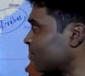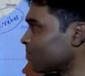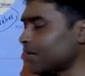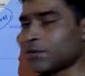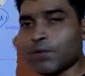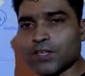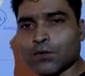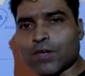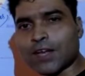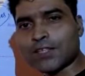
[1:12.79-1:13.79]
That means you
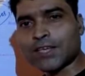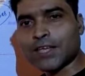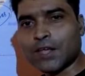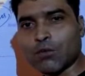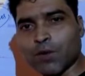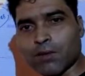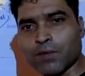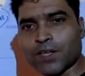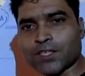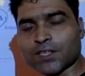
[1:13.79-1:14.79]
can say human
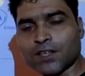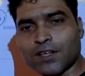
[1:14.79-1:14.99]
beings